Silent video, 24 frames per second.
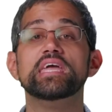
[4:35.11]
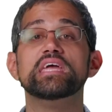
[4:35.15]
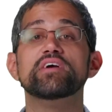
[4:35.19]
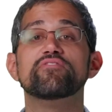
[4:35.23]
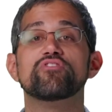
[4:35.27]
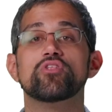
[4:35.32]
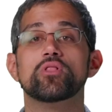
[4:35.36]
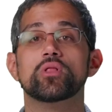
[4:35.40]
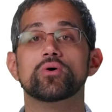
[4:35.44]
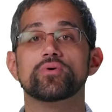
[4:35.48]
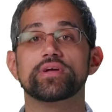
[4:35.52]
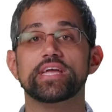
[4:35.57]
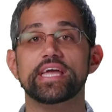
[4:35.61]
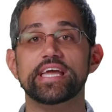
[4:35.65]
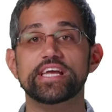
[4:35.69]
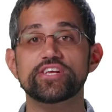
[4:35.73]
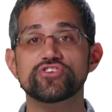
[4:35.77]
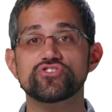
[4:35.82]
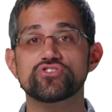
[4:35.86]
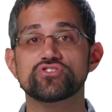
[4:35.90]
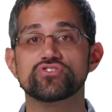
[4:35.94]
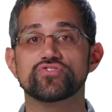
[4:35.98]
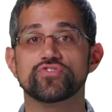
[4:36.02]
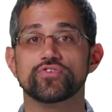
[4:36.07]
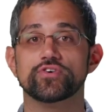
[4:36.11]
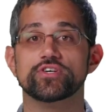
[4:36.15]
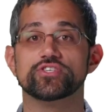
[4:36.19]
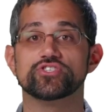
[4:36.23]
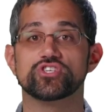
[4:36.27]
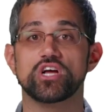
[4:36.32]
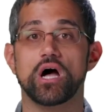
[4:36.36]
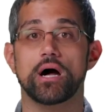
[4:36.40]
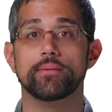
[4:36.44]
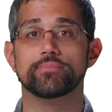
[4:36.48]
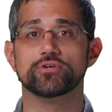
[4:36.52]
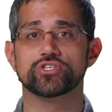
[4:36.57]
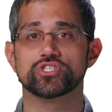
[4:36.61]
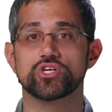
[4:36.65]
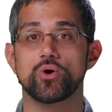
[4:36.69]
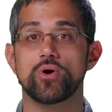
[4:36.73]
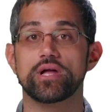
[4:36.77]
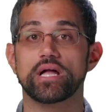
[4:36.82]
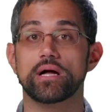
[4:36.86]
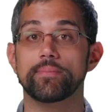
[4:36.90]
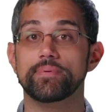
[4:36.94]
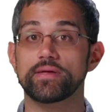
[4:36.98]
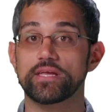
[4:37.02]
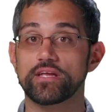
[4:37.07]
If the locations for a job are
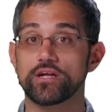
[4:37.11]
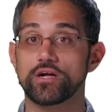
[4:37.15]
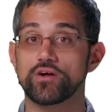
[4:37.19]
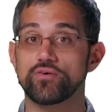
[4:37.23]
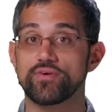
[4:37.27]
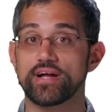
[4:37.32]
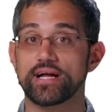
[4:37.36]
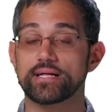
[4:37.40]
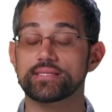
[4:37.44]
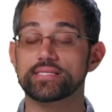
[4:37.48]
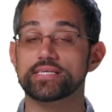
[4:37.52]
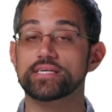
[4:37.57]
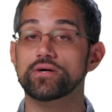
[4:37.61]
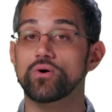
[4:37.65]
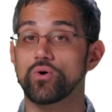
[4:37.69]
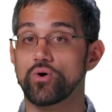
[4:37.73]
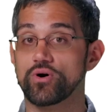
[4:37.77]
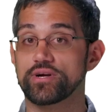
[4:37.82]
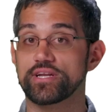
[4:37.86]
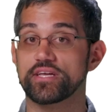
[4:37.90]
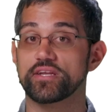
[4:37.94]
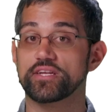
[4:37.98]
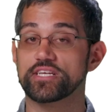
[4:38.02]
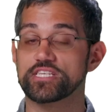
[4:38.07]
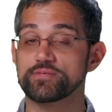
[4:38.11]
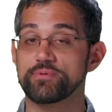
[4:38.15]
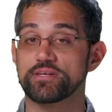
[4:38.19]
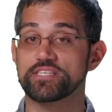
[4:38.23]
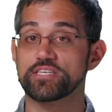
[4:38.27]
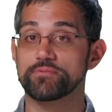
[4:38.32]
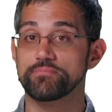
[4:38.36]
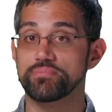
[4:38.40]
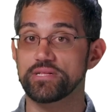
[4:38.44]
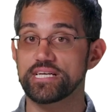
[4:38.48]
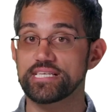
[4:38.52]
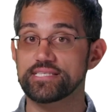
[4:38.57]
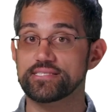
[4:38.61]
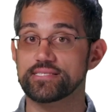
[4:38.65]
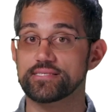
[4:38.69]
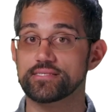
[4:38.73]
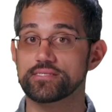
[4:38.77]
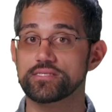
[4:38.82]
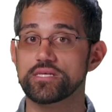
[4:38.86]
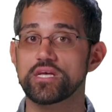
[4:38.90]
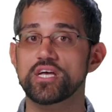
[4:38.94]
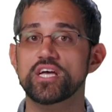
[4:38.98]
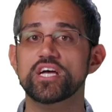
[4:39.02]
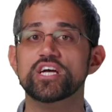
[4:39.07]
showing up incorrectly or in unexpected
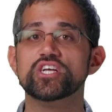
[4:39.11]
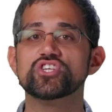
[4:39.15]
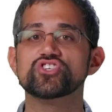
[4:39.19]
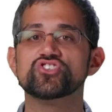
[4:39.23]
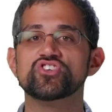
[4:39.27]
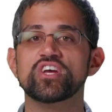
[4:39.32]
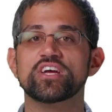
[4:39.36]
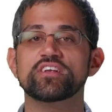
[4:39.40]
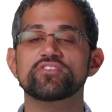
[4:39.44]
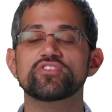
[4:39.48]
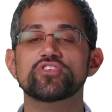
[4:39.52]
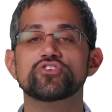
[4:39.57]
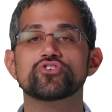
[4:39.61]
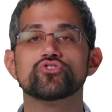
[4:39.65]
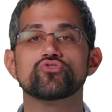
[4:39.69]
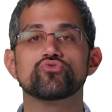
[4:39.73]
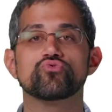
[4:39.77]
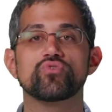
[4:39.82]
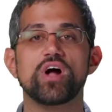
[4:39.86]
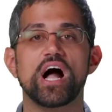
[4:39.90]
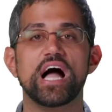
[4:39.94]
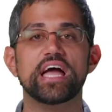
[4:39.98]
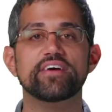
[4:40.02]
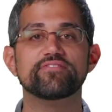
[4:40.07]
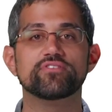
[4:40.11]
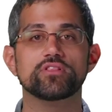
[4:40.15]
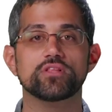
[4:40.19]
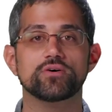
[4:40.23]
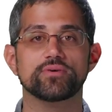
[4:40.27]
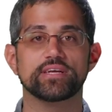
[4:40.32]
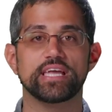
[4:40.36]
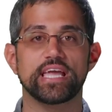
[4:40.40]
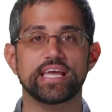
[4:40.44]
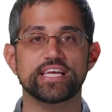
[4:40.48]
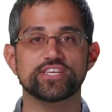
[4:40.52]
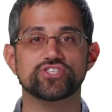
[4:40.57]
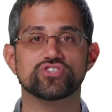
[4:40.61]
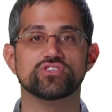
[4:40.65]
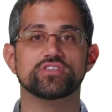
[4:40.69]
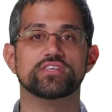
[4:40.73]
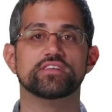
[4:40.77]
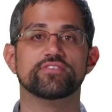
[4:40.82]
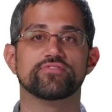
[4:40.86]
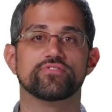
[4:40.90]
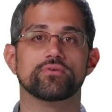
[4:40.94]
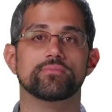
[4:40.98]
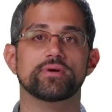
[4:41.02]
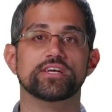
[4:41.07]
places, check the derived location
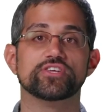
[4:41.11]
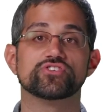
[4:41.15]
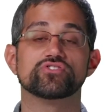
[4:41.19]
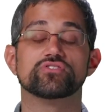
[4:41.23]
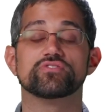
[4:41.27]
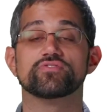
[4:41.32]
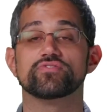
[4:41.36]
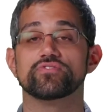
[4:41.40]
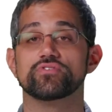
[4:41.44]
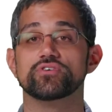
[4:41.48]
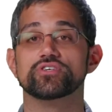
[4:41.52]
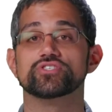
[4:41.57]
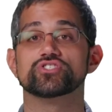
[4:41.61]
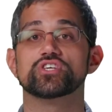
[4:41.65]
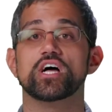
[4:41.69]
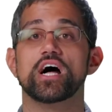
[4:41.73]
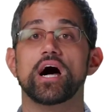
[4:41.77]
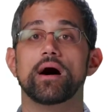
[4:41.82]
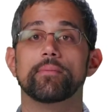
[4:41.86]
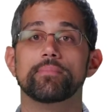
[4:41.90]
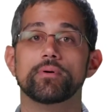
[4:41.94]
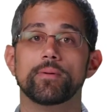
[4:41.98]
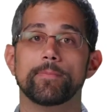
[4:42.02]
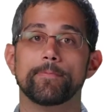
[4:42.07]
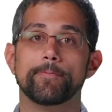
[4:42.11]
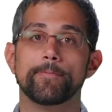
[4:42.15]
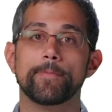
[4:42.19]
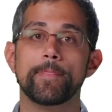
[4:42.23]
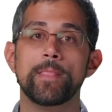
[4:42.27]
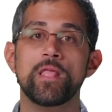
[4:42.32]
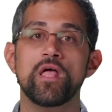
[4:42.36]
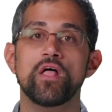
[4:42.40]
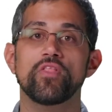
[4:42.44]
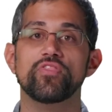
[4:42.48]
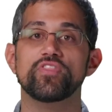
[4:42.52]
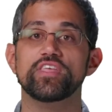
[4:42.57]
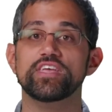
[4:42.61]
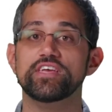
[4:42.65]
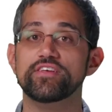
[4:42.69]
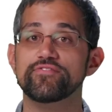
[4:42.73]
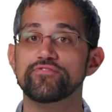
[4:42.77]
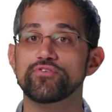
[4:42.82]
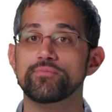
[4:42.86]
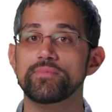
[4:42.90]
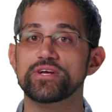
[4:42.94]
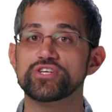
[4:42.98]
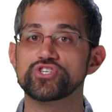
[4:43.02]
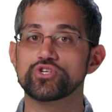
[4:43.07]
information for a job. The
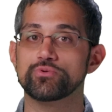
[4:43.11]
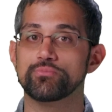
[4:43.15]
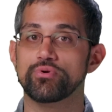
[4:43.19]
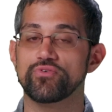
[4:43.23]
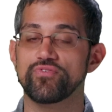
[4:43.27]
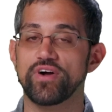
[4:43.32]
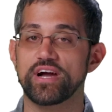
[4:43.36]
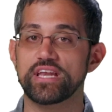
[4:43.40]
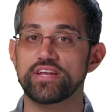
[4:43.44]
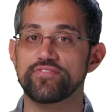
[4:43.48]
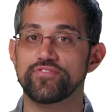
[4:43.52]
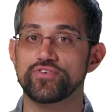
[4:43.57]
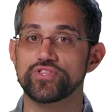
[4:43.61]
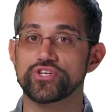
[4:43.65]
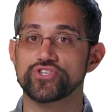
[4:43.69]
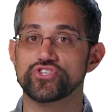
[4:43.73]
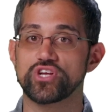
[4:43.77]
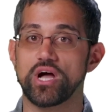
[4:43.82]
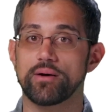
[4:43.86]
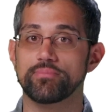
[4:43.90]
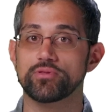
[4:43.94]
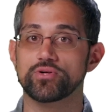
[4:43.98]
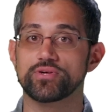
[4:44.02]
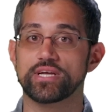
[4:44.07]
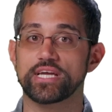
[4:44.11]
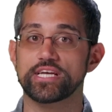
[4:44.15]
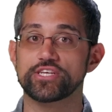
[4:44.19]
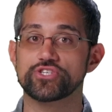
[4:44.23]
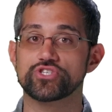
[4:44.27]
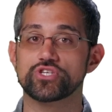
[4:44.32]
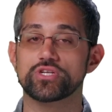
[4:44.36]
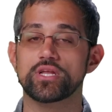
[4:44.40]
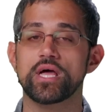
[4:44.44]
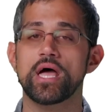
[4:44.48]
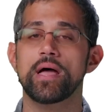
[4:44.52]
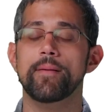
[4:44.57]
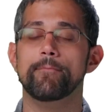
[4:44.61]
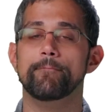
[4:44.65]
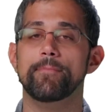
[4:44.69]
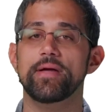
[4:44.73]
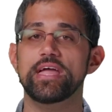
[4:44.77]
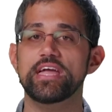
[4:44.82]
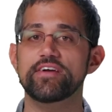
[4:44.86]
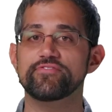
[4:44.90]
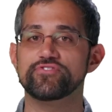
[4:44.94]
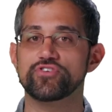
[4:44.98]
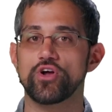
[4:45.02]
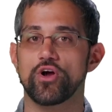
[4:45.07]
information provided for the job location
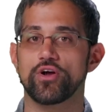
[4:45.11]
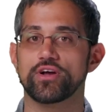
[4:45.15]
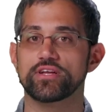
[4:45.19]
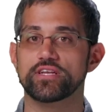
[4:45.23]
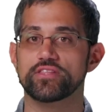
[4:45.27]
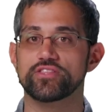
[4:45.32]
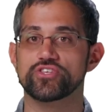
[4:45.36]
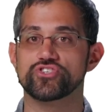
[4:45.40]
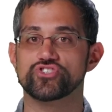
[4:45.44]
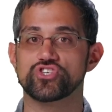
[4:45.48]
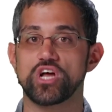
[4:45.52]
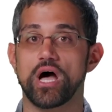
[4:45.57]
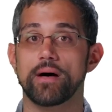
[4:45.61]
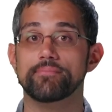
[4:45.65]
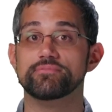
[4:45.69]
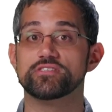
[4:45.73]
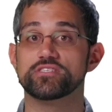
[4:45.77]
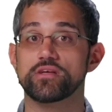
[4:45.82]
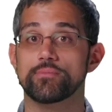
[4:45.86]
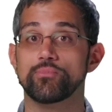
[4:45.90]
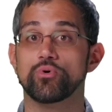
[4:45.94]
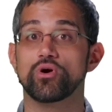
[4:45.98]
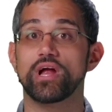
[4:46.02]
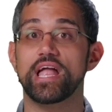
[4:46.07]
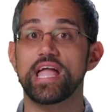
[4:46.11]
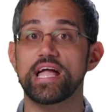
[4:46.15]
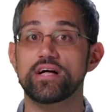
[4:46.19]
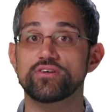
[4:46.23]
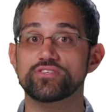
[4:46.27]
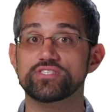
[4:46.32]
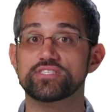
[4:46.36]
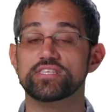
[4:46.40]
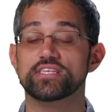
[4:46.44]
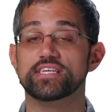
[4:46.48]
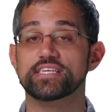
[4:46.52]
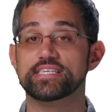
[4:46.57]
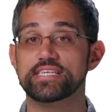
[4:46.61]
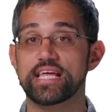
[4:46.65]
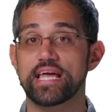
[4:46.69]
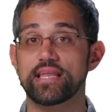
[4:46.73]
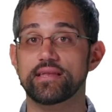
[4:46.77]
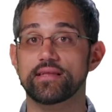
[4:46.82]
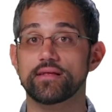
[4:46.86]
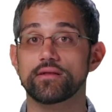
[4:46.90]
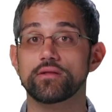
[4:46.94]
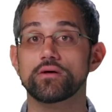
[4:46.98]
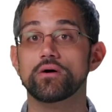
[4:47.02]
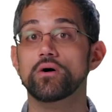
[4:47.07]
may have targeted the job somewhere else than
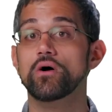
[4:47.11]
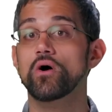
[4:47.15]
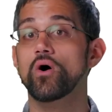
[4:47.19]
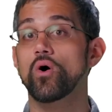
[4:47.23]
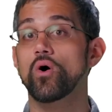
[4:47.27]
intended,